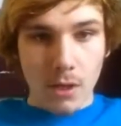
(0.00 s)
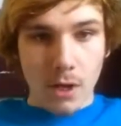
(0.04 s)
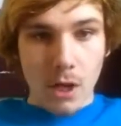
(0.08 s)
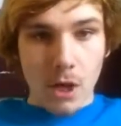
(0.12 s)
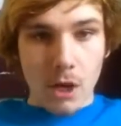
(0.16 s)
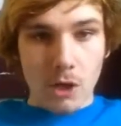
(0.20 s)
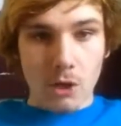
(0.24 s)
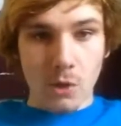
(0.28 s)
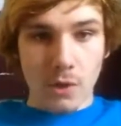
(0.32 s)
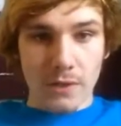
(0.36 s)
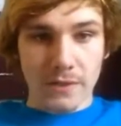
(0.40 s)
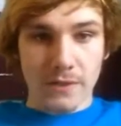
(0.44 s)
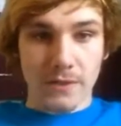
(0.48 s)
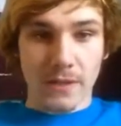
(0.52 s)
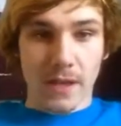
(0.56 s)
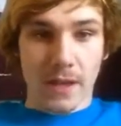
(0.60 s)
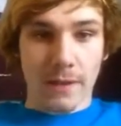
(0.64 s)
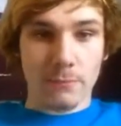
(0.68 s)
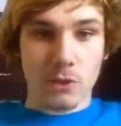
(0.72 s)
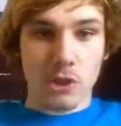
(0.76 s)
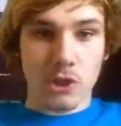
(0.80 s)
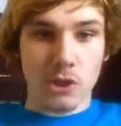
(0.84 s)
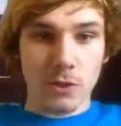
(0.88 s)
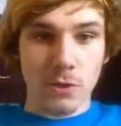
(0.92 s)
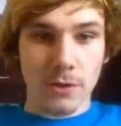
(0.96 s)
So as
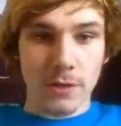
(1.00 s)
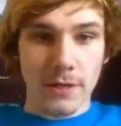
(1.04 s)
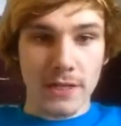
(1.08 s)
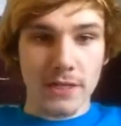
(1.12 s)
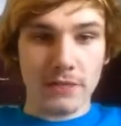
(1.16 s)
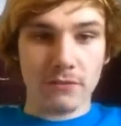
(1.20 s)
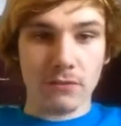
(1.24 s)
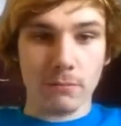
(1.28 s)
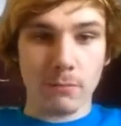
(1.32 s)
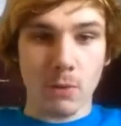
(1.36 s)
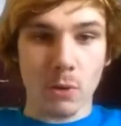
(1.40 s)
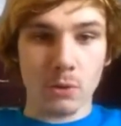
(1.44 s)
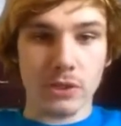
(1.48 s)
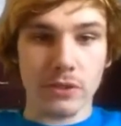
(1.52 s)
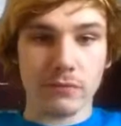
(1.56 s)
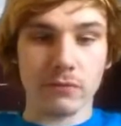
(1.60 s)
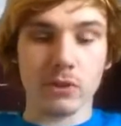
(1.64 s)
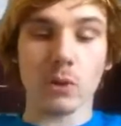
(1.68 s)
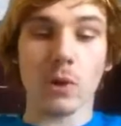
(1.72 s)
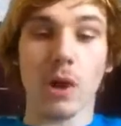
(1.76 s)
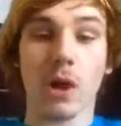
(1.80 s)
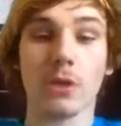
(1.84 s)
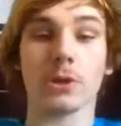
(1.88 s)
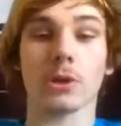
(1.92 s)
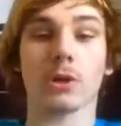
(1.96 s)
I'm sure it is for most of
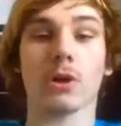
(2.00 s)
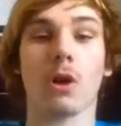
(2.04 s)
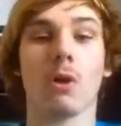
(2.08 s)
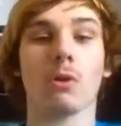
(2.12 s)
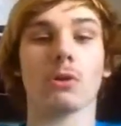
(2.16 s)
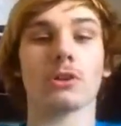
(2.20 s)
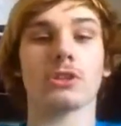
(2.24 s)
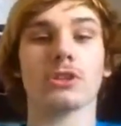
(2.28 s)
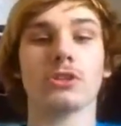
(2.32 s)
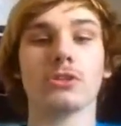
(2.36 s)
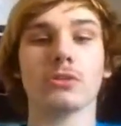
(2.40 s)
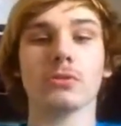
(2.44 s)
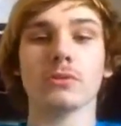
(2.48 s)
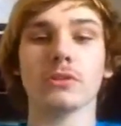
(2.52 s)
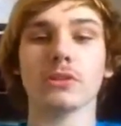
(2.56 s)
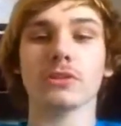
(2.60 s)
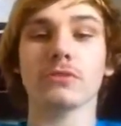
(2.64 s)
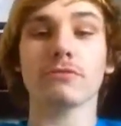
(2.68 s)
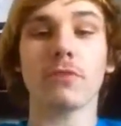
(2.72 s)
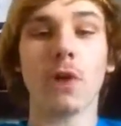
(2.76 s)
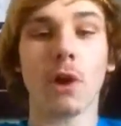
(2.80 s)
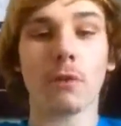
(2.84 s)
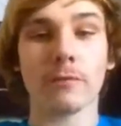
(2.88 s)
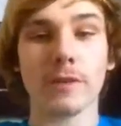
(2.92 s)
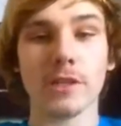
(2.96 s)
you other college students,
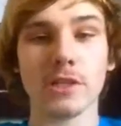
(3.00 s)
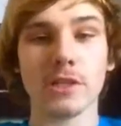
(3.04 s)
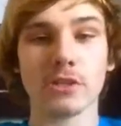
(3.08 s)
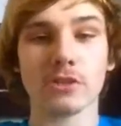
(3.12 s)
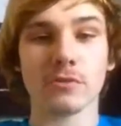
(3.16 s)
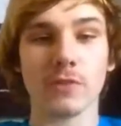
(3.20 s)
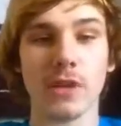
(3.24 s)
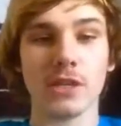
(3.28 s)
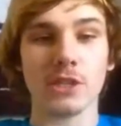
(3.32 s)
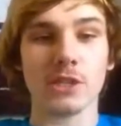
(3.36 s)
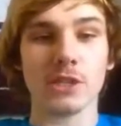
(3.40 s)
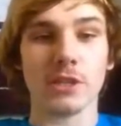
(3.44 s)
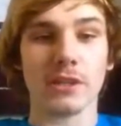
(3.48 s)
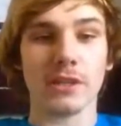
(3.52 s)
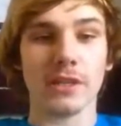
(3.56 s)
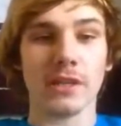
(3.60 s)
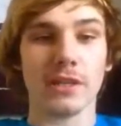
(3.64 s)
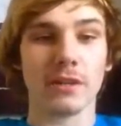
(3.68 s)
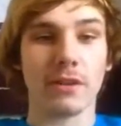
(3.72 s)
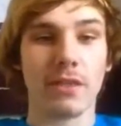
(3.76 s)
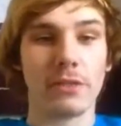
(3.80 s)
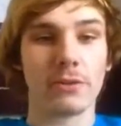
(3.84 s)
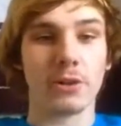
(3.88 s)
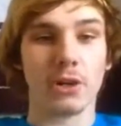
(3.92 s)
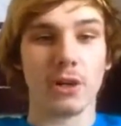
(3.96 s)
fall registration, the
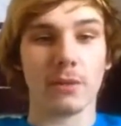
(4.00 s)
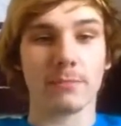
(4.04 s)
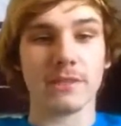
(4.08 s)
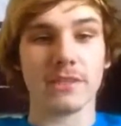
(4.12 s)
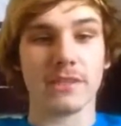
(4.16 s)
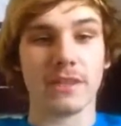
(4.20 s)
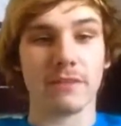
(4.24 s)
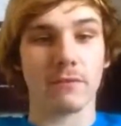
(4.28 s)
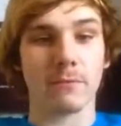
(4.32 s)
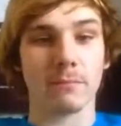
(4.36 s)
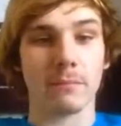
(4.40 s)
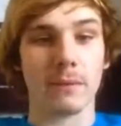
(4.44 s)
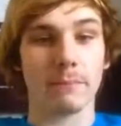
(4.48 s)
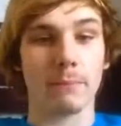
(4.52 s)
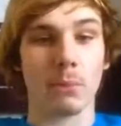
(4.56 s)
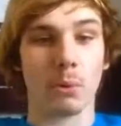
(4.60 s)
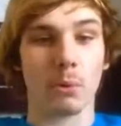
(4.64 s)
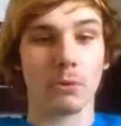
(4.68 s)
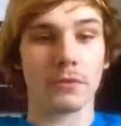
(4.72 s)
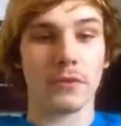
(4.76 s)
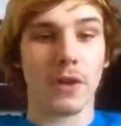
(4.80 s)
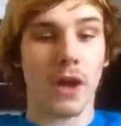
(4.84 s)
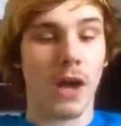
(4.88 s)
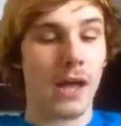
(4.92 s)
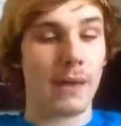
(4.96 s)
end of the term, has given me
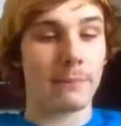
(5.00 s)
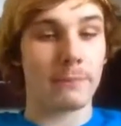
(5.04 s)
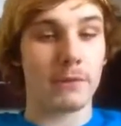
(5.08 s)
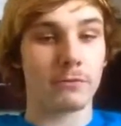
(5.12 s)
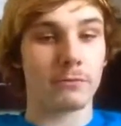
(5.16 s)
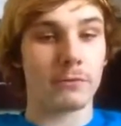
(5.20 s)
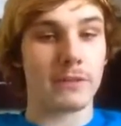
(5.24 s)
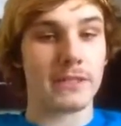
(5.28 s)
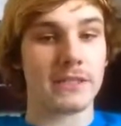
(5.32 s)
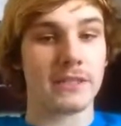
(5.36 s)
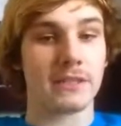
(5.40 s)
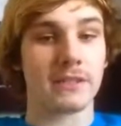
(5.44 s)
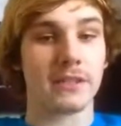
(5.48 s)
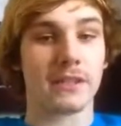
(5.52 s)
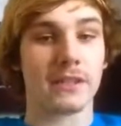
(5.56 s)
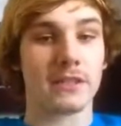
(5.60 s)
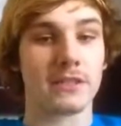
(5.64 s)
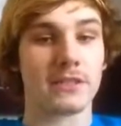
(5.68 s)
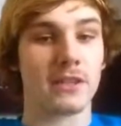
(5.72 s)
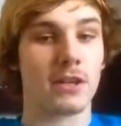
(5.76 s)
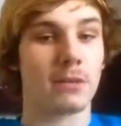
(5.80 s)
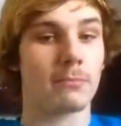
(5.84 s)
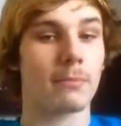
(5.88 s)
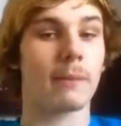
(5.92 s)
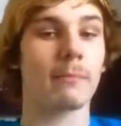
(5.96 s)
both time and reason to
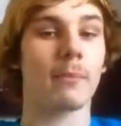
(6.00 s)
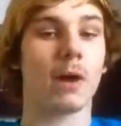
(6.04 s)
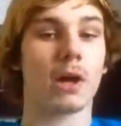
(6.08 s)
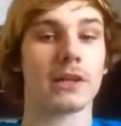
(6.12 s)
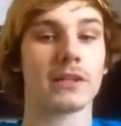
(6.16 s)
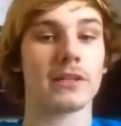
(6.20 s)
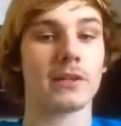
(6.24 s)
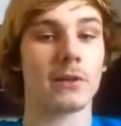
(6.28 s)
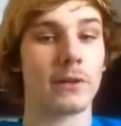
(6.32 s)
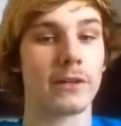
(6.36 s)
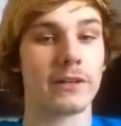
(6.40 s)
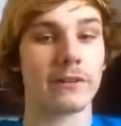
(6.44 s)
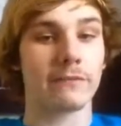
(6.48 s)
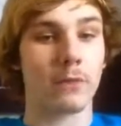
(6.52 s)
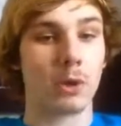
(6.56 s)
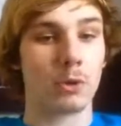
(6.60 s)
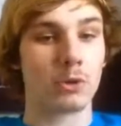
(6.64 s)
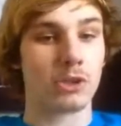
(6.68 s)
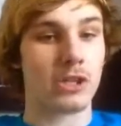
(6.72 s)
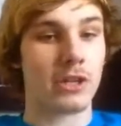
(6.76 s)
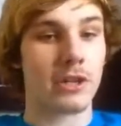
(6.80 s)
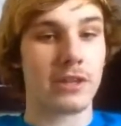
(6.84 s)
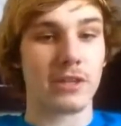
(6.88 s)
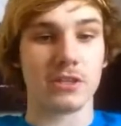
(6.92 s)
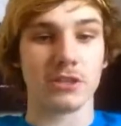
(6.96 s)
consider my monetary
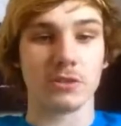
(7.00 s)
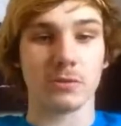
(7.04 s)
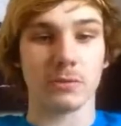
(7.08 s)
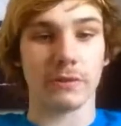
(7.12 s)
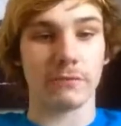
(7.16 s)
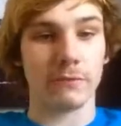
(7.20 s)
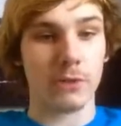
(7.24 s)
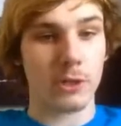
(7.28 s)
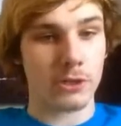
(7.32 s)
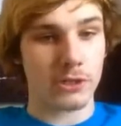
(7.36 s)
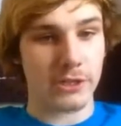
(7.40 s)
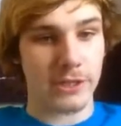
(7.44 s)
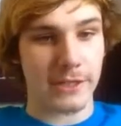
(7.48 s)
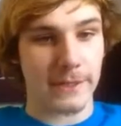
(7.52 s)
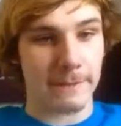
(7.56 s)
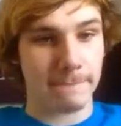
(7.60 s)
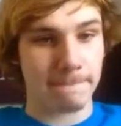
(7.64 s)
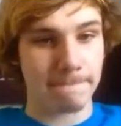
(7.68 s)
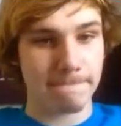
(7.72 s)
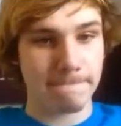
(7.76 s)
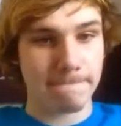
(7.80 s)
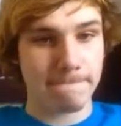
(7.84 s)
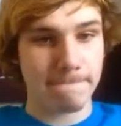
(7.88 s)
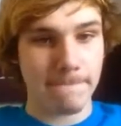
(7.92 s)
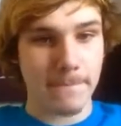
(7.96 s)
devotion to this university,
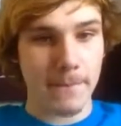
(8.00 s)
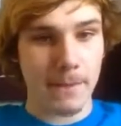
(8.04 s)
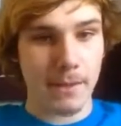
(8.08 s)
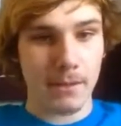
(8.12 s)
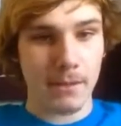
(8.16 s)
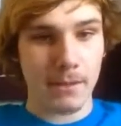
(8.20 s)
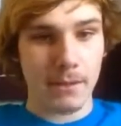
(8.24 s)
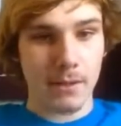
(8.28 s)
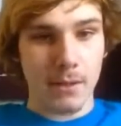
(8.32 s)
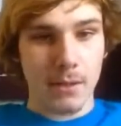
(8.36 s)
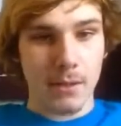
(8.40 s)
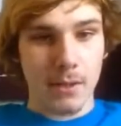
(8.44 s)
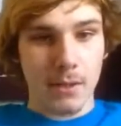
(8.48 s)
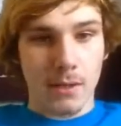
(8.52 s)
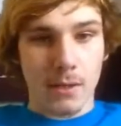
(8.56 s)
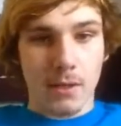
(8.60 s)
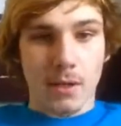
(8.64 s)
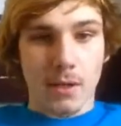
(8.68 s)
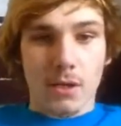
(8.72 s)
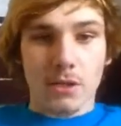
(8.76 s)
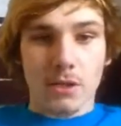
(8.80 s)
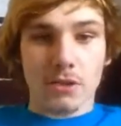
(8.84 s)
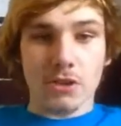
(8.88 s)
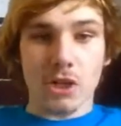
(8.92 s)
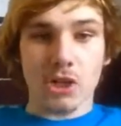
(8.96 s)

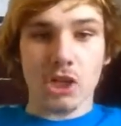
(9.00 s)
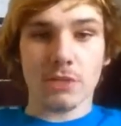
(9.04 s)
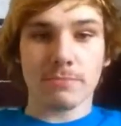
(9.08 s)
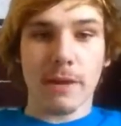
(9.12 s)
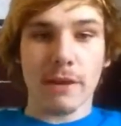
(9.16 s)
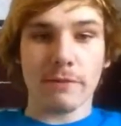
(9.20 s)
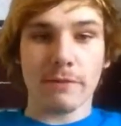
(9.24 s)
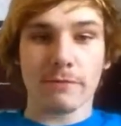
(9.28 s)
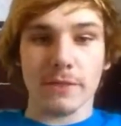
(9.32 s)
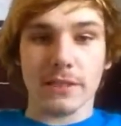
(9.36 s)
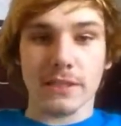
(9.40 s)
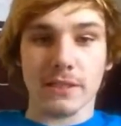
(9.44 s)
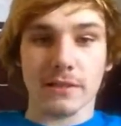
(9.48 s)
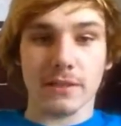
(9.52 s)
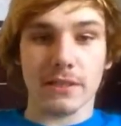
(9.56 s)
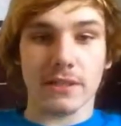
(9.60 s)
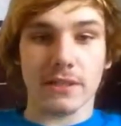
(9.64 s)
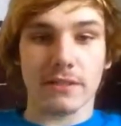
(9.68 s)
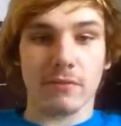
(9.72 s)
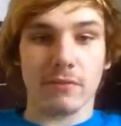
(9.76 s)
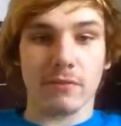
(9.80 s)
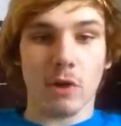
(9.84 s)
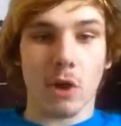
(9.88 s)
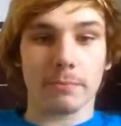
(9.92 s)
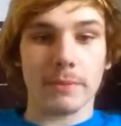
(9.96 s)
such as my recently
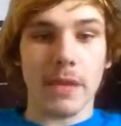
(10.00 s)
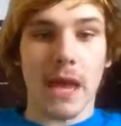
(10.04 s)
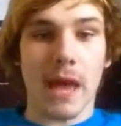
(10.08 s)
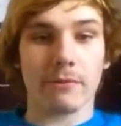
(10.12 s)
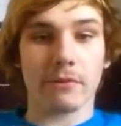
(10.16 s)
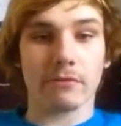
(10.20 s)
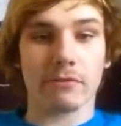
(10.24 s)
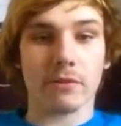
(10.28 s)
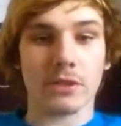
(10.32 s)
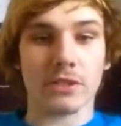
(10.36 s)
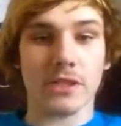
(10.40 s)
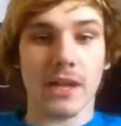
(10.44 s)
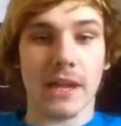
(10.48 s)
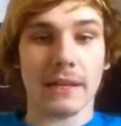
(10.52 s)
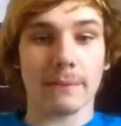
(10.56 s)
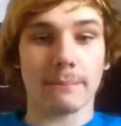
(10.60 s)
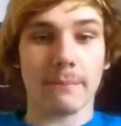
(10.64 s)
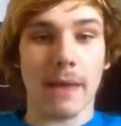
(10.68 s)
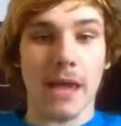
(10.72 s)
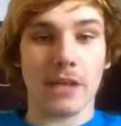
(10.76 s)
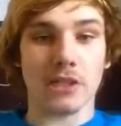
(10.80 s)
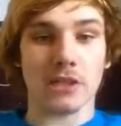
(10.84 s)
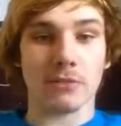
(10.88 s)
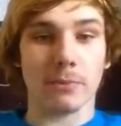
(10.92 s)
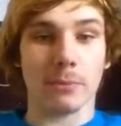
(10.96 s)
developed habit for signing
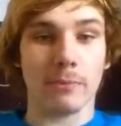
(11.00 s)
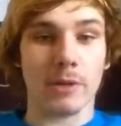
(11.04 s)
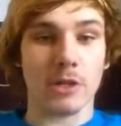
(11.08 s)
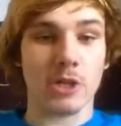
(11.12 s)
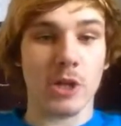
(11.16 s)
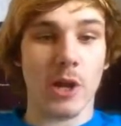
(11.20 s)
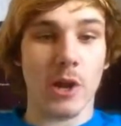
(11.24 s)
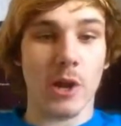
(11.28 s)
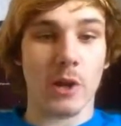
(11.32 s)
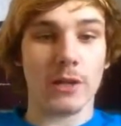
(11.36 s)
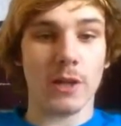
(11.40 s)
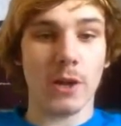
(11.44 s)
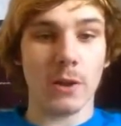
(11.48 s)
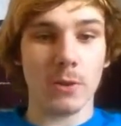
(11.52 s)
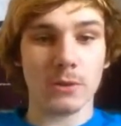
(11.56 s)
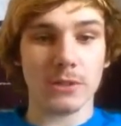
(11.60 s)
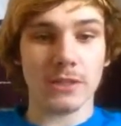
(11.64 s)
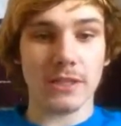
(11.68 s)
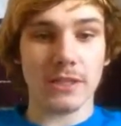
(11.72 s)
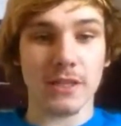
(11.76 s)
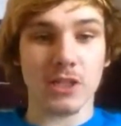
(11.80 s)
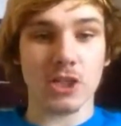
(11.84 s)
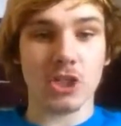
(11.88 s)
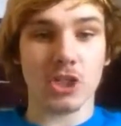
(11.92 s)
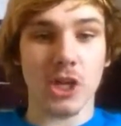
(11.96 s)
master promissionary notes
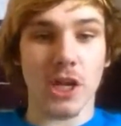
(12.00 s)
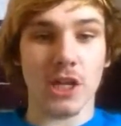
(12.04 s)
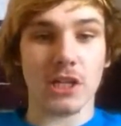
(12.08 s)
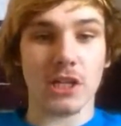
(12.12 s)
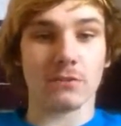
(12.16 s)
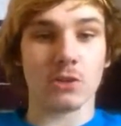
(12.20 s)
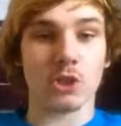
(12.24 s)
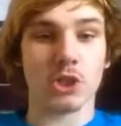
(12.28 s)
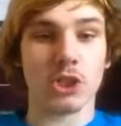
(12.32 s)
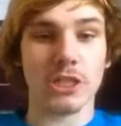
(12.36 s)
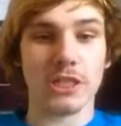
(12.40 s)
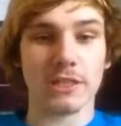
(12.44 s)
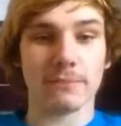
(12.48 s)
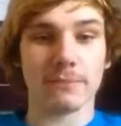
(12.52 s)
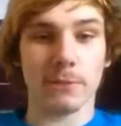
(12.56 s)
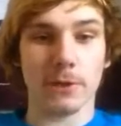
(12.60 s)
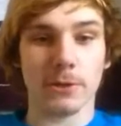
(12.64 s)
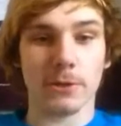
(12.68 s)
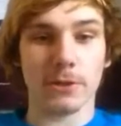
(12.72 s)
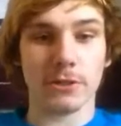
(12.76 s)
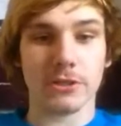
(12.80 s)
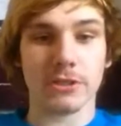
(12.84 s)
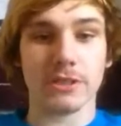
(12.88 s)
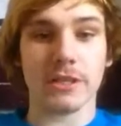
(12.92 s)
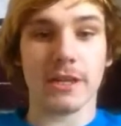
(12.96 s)
in exchange for
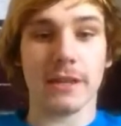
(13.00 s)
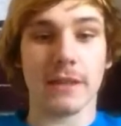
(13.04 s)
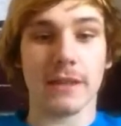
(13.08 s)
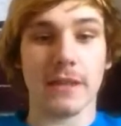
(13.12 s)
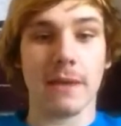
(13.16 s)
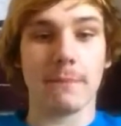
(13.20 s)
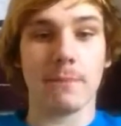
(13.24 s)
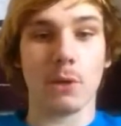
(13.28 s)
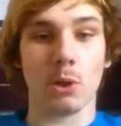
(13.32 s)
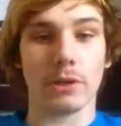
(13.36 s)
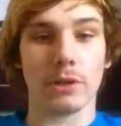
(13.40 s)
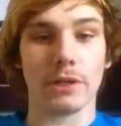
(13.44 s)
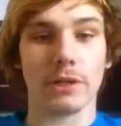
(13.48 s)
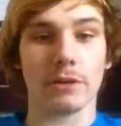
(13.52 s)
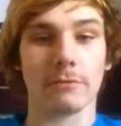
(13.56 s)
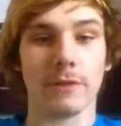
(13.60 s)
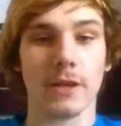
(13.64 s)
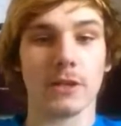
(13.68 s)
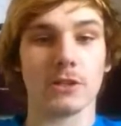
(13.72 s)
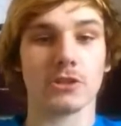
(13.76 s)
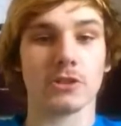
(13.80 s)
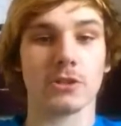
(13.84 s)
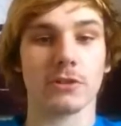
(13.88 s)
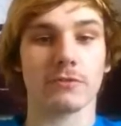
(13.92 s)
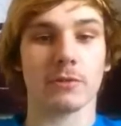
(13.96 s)
cheeseburgers and the ability to
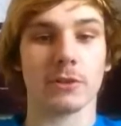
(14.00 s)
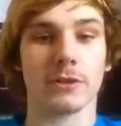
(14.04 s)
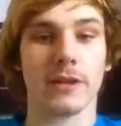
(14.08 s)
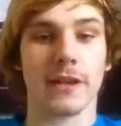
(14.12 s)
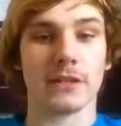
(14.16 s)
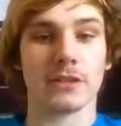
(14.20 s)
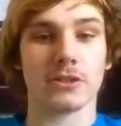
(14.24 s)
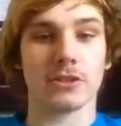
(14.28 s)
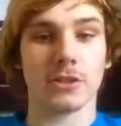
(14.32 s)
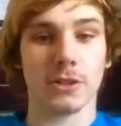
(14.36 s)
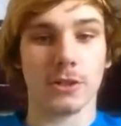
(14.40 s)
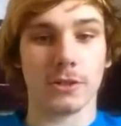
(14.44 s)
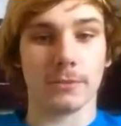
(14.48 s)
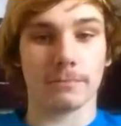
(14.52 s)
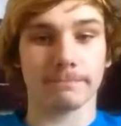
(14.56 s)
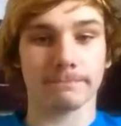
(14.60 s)
register for next term.